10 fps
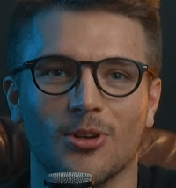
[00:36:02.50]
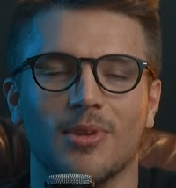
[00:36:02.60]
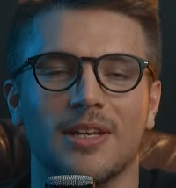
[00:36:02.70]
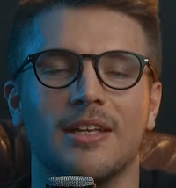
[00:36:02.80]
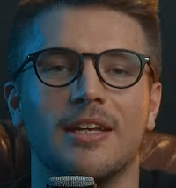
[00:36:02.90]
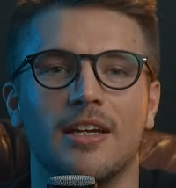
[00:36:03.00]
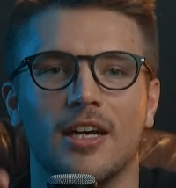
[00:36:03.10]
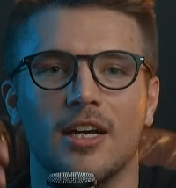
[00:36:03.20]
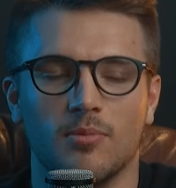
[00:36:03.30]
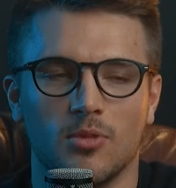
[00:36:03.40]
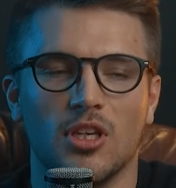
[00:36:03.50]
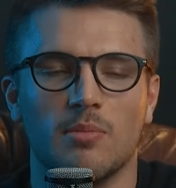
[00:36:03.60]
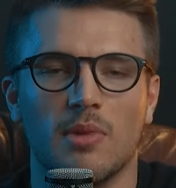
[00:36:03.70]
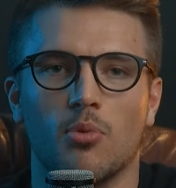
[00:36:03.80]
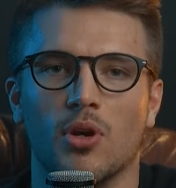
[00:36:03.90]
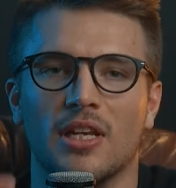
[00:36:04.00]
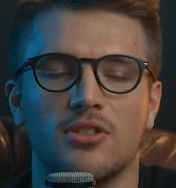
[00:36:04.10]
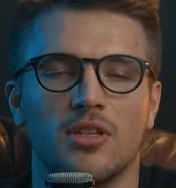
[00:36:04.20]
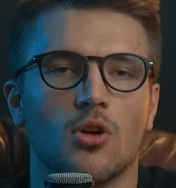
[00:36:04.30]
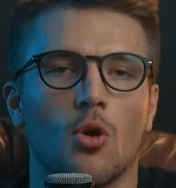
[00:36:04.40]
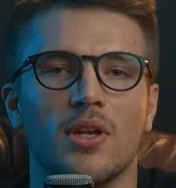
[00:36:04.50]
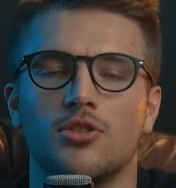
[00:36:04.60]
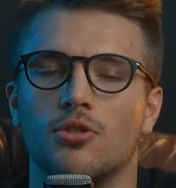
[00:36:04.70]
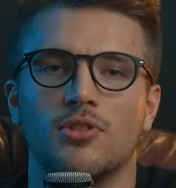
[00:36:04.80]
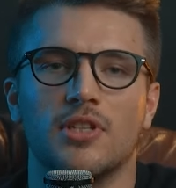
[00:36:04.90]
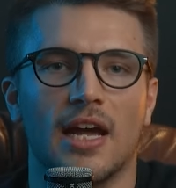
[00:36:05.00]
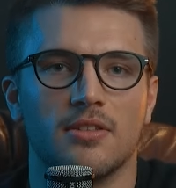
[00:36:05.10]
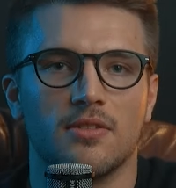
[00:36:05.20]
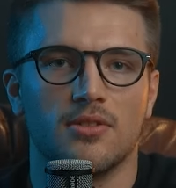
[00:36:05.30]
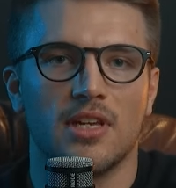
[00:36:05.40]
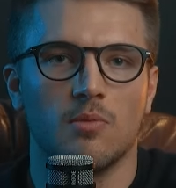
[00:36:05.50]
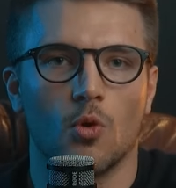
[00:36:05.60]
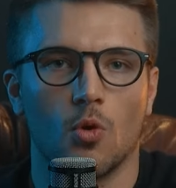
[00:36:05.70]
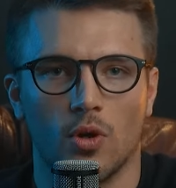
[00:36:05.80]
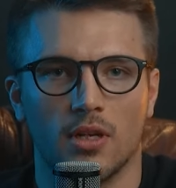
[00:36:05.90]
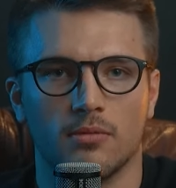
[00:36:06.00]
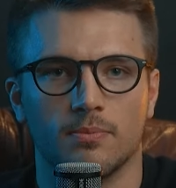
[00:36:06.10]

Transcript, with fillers: but um, you get my point. It's it's always two sides of the same coin.